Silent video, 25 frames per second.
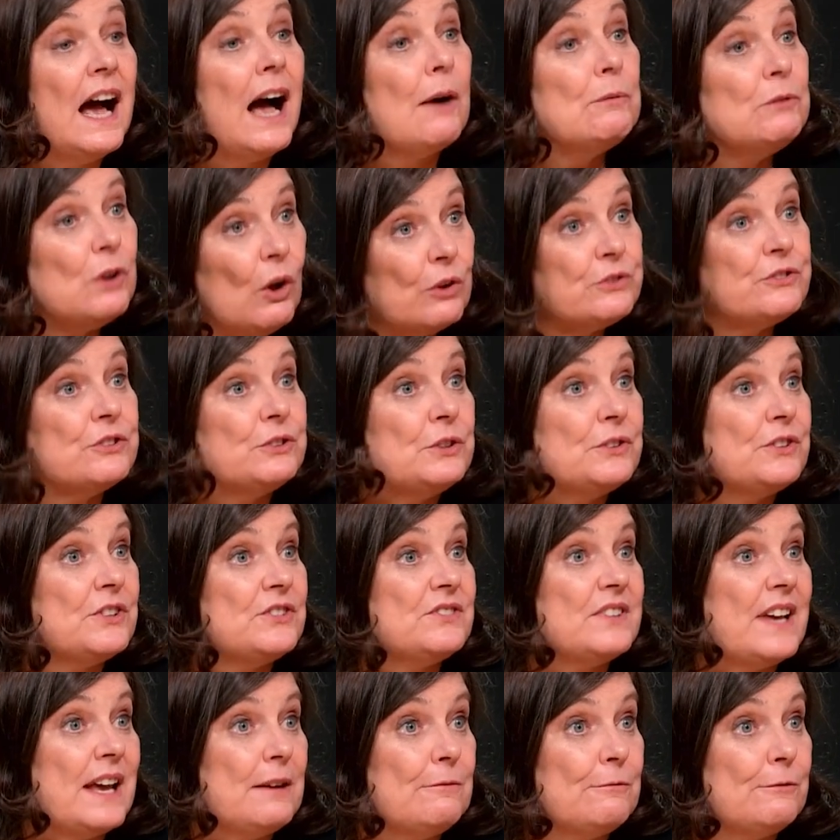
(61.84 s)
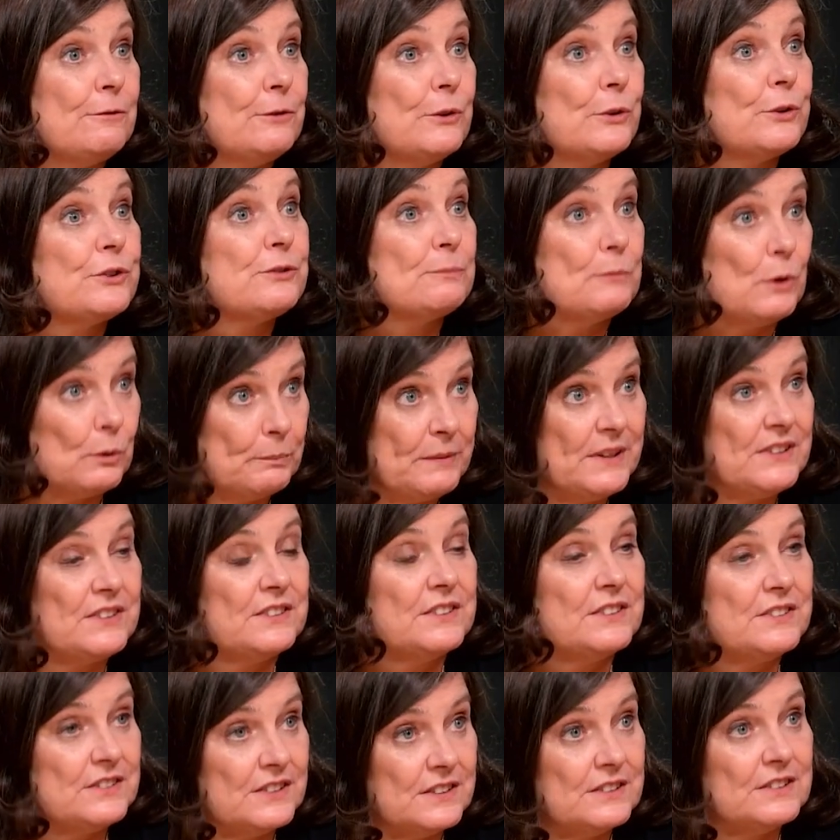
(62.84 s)
And we also do the same for small
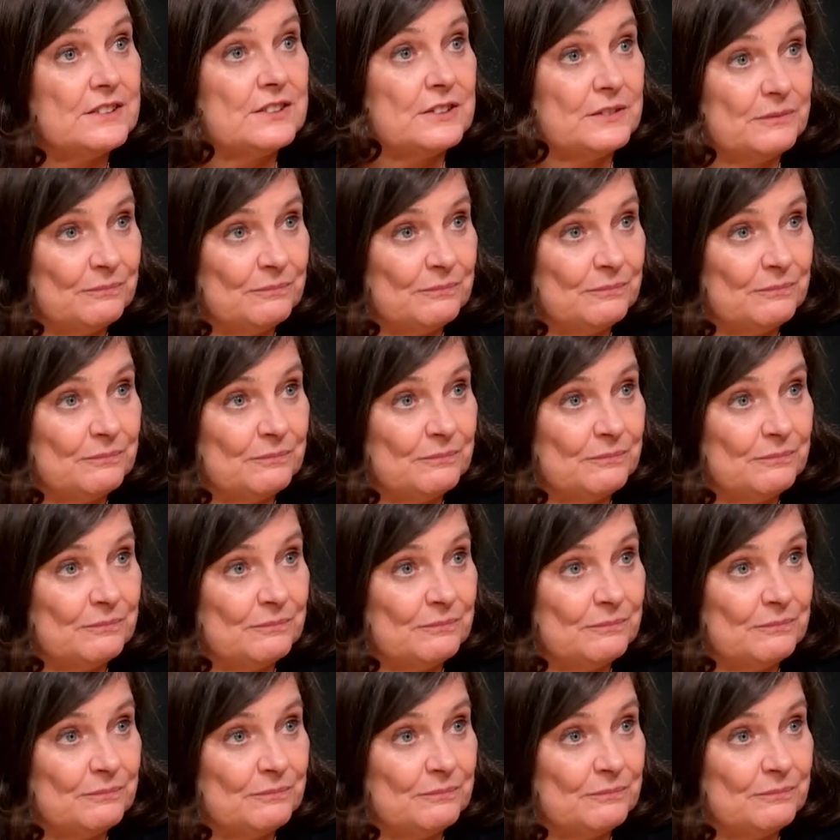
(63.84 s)
businesses.